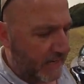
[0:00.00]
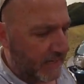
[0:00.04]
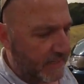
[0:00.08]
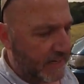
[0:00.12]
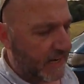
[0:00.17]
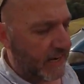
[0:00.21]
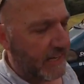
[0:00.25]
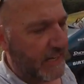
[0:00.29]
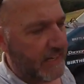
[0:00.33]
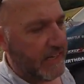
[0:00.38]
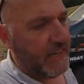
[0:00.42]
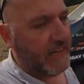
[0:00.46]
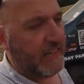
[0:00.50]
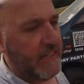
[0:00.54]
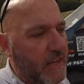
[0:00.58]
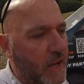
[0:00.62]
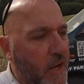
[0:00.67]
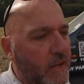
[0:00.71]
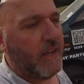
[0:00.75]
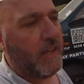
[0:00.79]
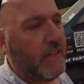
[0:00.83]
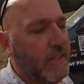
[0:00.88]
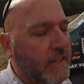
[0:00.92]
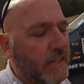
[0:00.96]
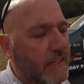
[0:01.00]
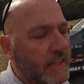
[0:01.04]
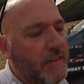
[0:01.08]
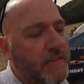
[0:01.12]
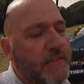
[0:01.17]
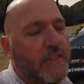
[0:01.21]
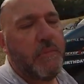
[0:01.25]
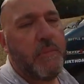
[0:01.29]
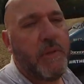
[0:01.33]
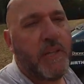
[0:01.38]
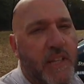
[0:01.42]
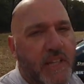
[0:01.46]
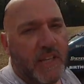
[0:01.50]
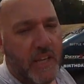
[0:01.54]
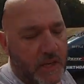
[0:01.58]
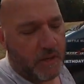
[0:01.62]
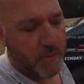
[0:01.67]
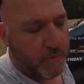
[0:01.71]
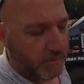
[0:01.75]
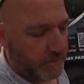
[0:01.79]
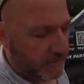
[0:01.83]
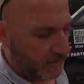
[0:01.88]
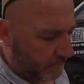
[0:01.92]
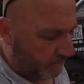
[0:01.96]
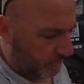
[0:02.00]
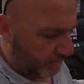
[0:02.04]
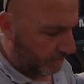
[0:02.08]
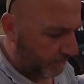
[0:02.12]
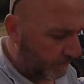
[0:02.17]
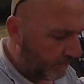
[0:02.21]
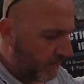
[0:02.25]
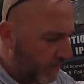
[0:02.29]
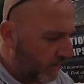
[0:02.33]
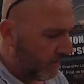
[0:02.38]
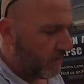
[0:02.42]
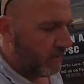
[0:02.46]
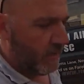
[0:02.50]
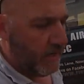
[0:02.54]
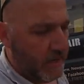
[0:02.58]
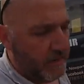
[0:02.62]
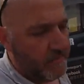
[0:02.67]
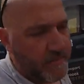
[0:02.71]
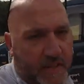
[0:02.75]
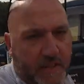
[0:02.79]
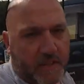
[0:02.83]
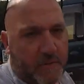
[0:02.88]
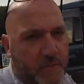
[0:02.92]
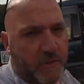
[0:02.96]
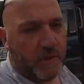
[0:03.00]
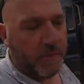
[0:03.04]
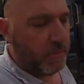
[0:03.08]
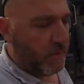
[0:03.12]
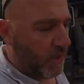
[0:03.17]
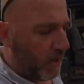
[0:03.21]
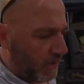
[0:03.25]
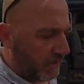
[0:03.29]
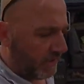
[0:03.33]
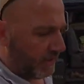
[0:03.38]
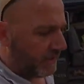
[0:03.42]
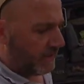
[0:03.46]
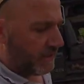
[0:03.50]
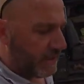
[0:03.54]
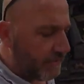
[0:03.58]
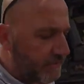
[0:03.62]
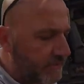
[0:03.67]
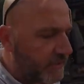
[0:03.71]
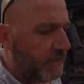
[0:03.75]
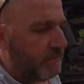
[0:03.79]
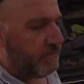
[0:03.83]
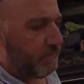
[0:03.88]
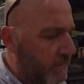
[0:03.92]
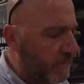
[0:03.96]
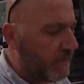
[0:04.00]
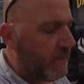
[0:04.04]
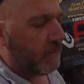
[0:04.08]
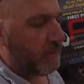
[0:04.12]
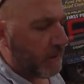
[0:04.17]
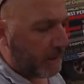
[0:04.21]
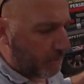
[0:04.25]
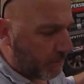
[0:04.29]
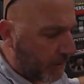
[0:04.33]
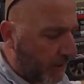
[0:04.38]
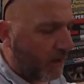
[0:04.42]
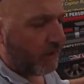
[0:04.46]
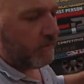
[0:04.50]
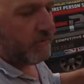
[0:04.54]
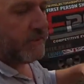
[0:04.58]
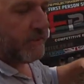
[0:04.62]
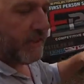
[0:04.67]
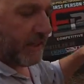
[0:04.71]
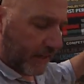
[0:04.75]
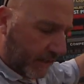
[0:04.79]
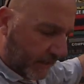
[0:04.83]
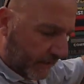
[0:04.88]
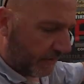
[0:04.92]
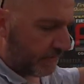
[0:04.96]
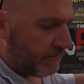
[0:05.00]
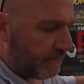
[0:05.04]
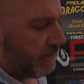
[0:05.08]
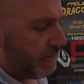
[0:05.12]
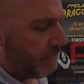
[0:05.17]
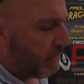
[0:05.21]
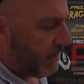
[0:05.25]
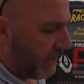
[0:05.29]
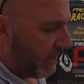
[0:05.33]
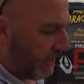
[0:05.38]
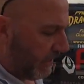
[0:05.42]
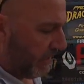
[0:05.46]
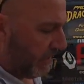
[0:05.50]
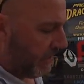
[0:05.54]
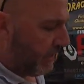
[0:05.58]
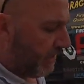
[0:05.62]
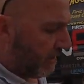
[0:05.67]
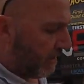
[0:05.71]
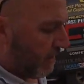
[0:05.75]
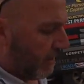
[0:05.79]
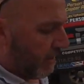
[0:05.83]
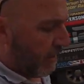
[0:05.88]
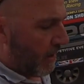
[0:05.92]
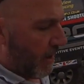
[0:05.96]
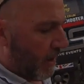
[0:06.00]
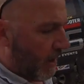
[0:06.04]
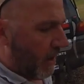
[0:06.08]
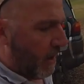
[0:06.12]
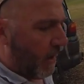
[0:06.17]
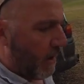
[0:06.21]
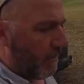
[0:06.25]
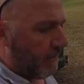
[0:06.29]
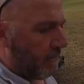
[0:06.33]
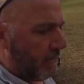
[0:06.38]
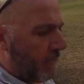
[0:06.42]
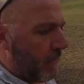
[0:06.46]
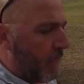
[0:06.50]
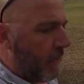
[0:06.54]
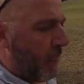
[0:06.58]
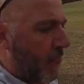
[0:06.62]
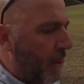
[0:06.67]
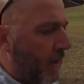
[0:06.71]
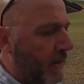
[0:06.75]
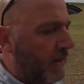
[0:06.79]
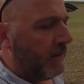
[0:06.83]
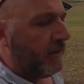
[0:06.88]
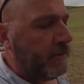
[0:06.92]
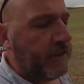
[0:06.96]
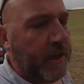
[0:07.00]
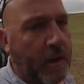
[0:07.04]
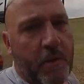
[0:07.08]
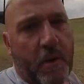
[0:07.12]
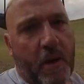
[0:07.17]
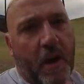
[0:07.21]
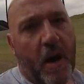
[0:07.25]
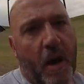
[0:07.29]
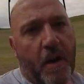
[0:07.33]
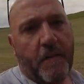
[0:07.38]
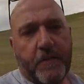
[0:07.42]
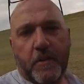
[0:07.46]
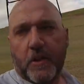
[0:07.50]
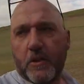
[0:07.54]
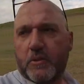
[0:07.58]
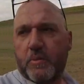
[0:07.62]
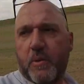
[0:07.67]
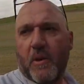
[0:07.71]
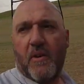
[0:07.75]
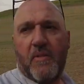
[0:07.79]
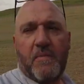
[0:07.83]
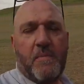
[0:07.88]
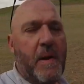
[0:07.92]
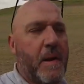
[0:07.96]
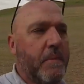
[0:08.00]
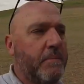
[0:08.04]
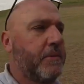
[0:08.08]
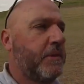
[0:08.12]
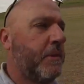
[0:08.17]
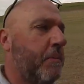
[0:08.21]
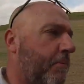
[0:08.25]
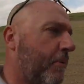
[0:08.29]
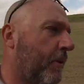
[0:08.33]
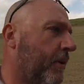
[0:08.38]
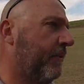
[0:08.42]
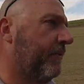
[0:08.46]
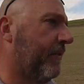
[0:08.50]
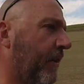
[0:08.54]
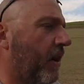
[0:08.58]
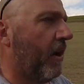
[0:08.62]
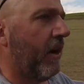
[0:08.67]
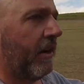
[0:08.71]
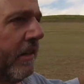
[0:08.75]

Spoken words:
and it gives him a yield, if that's what the word is. Gives him, you know, he plants it, it gives him money. So I've got 12 months to prove that